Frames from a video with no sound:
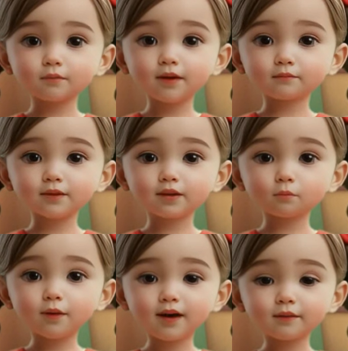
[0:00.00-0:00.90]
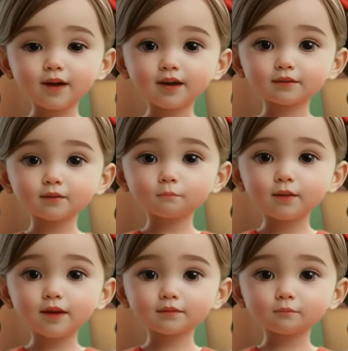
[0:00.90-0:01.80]
My big grandma is the
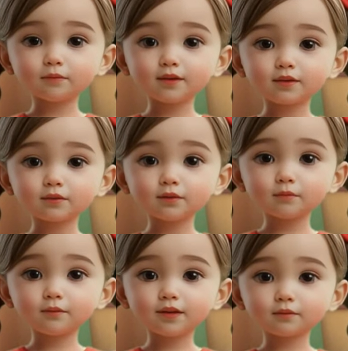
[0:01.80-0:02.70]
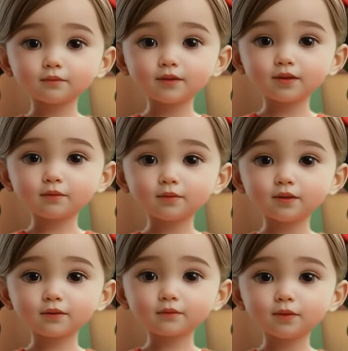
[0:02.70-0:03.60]
best because she makes the
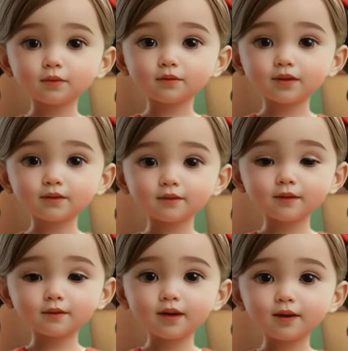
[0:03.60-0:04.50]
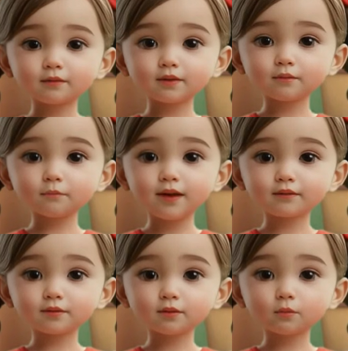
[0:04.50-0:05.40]
yummiest cookies and tells the
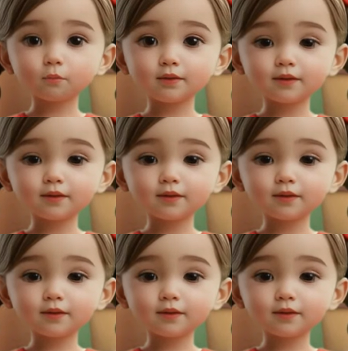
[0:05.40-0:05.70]
best stories.